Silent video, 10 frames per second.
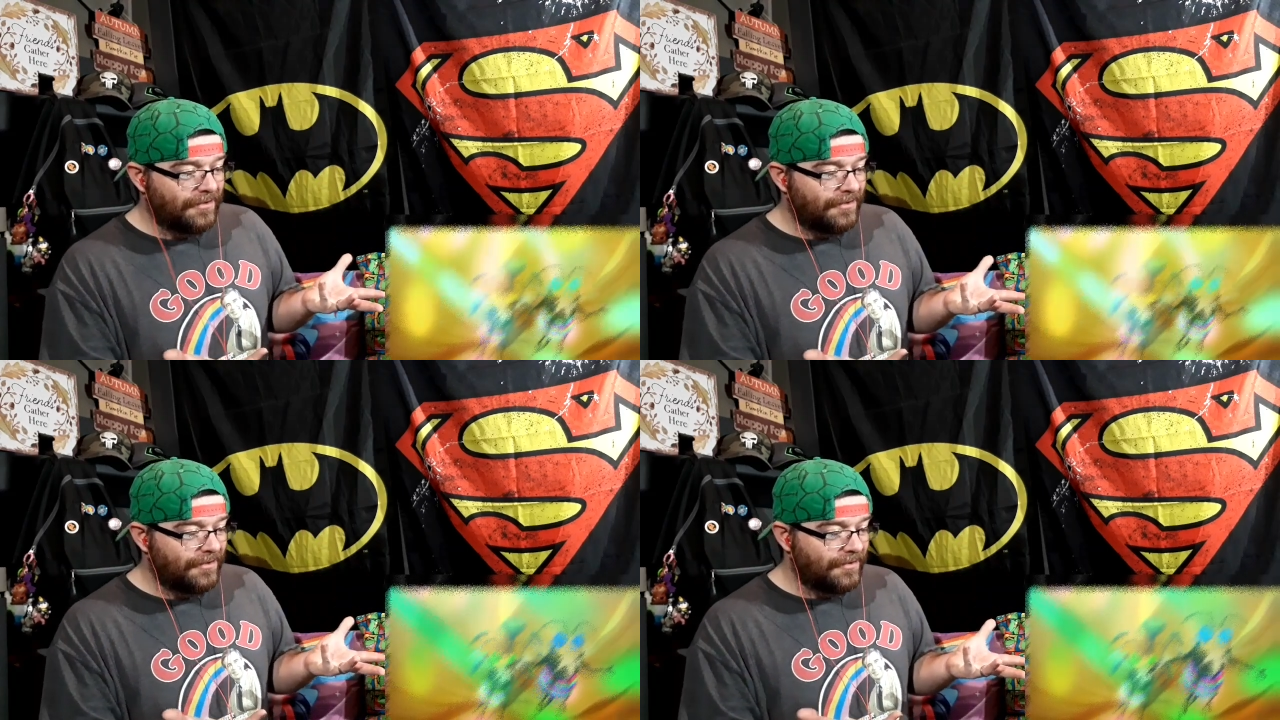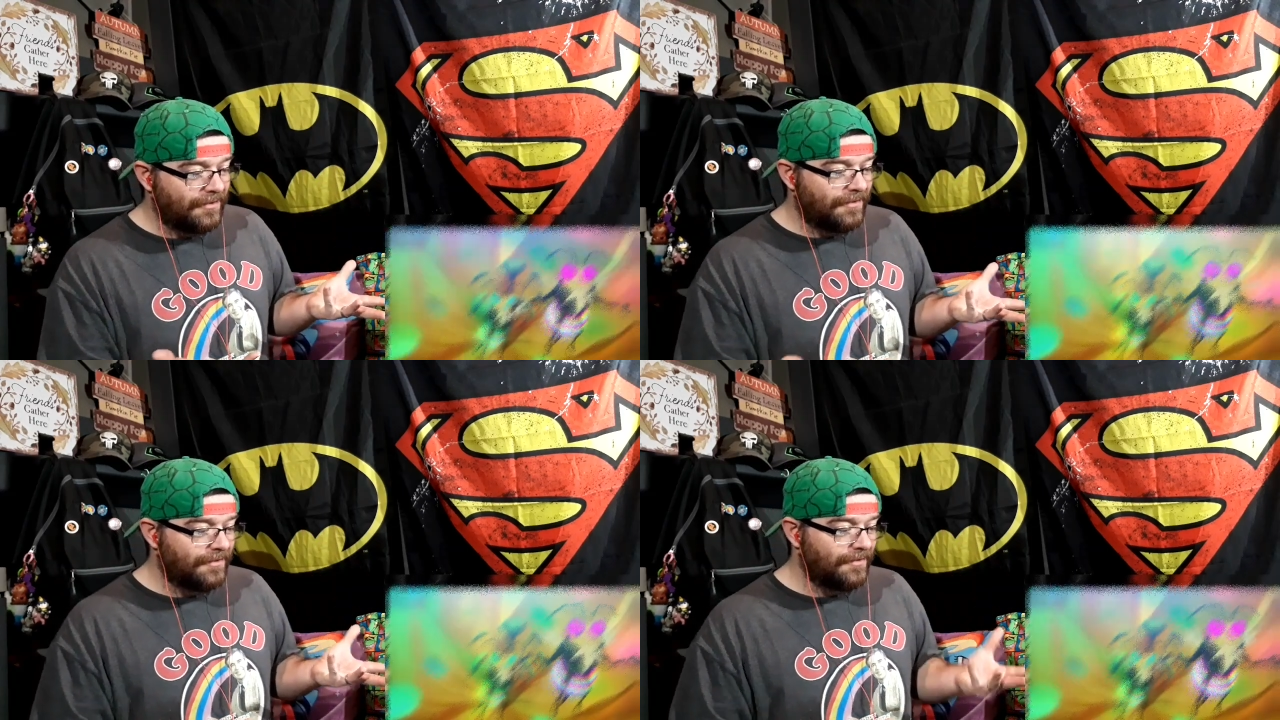
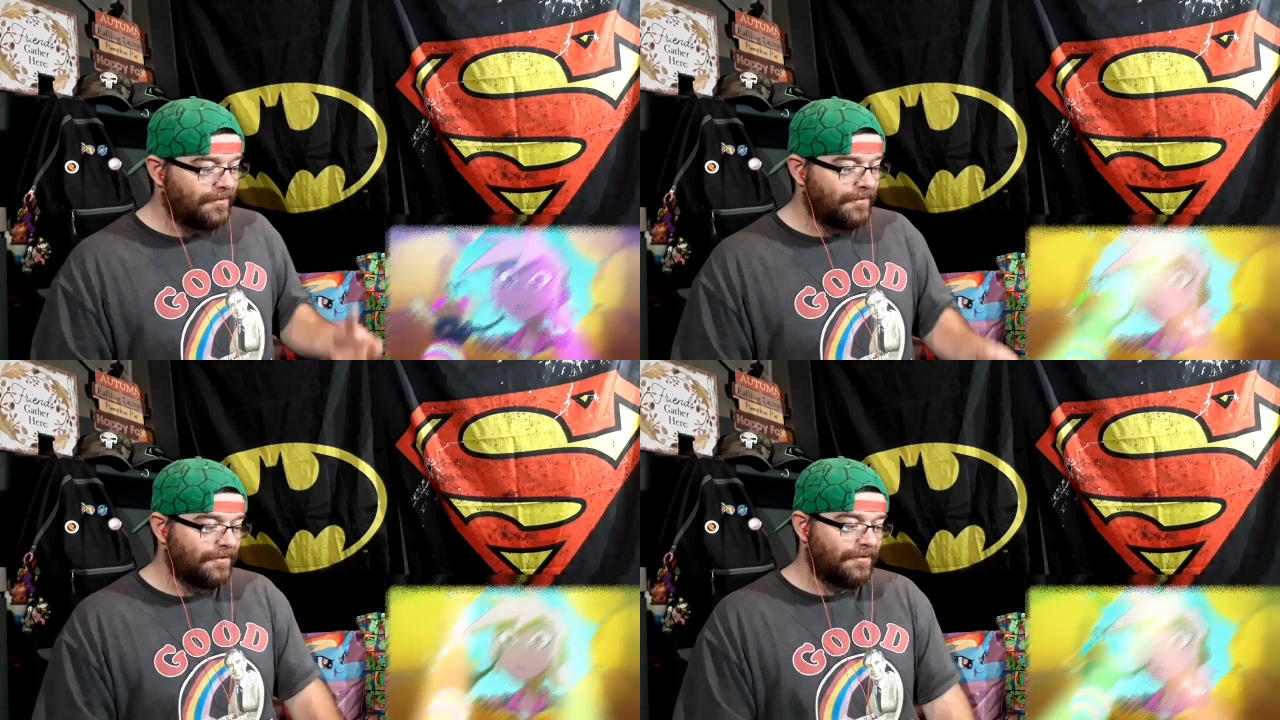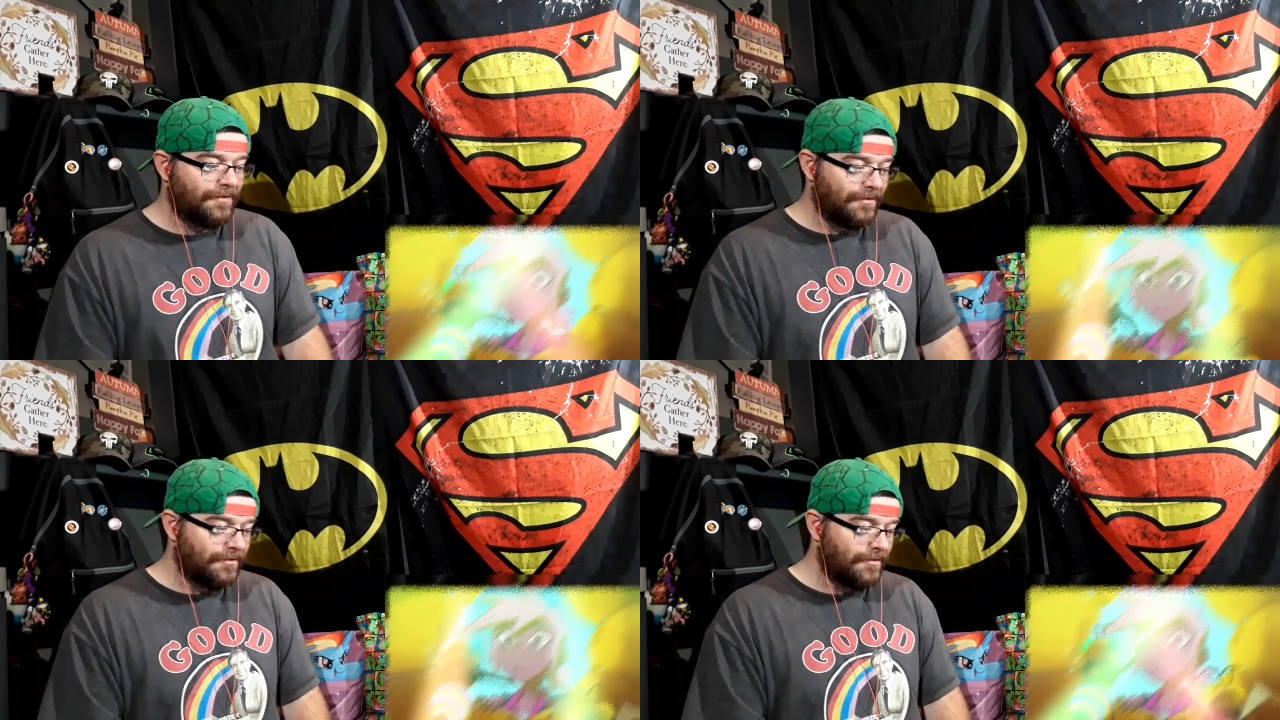
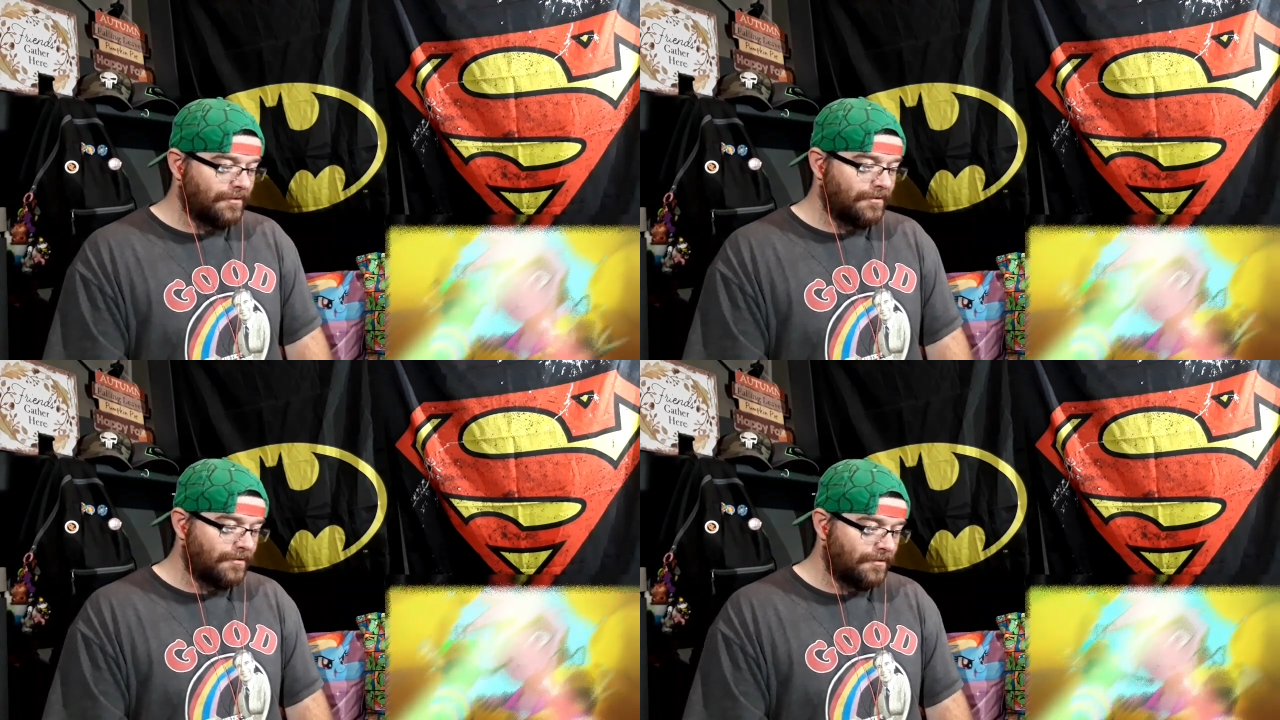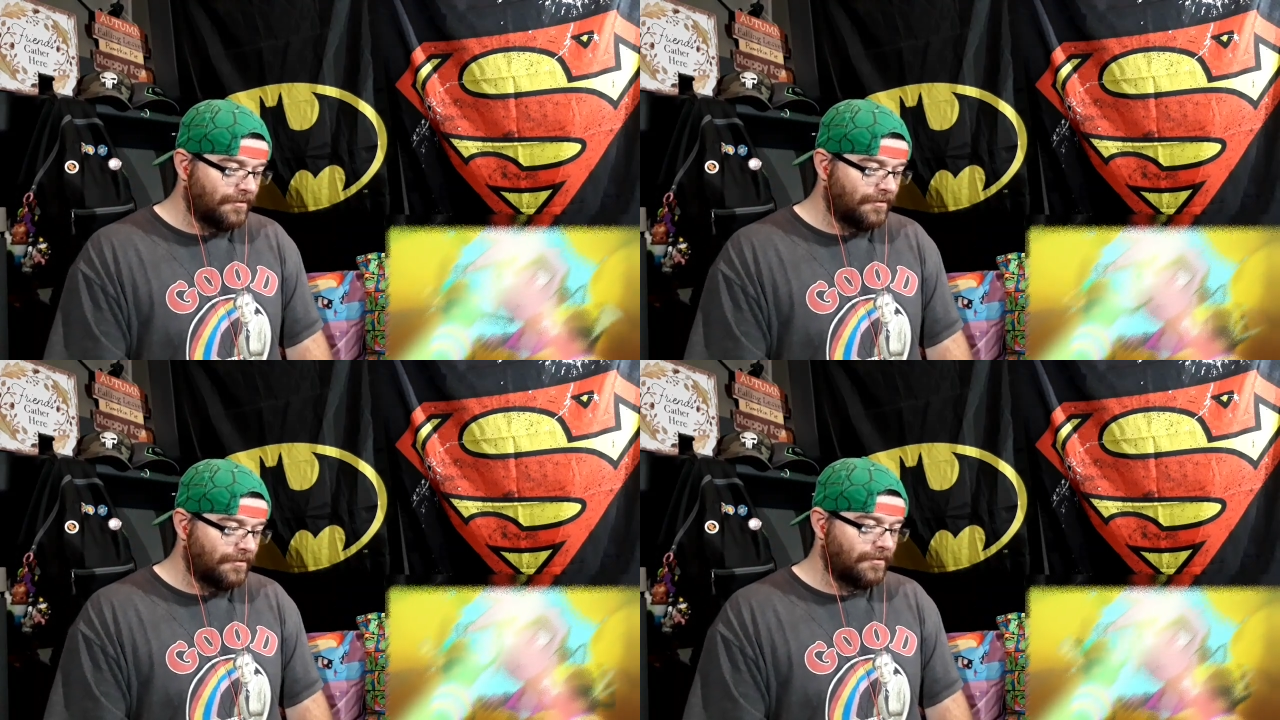
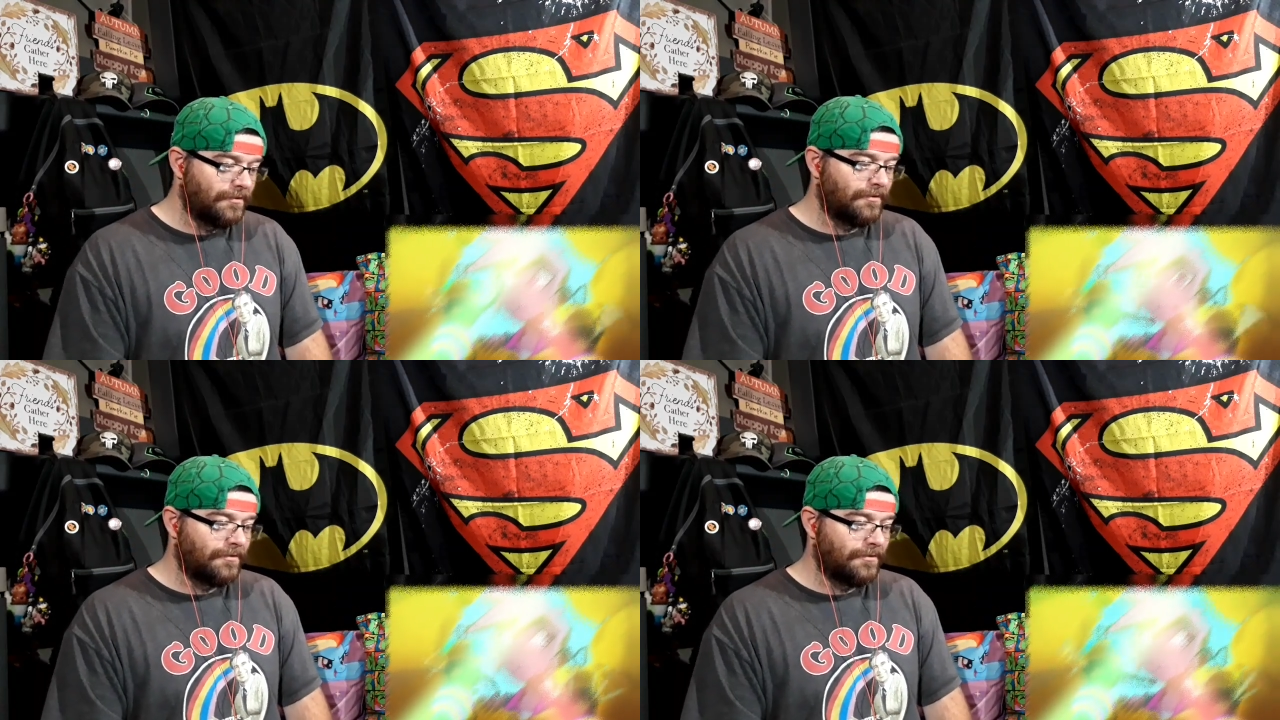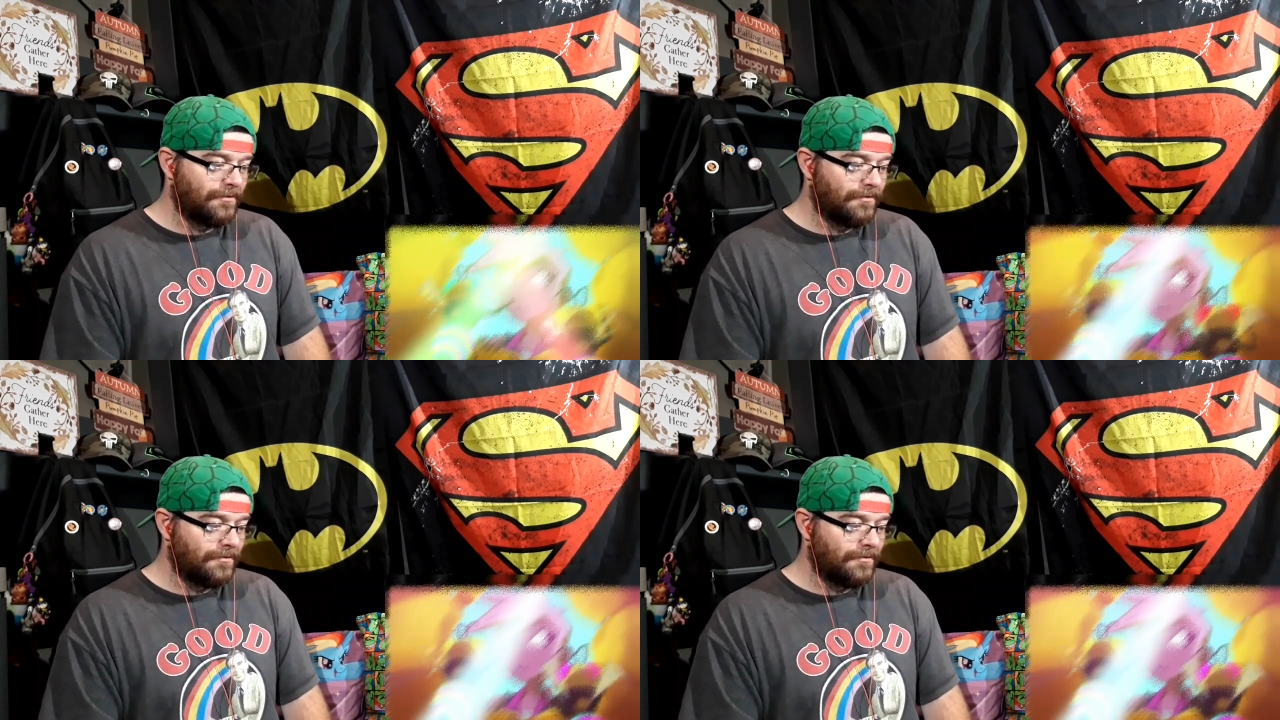Nobody speaks.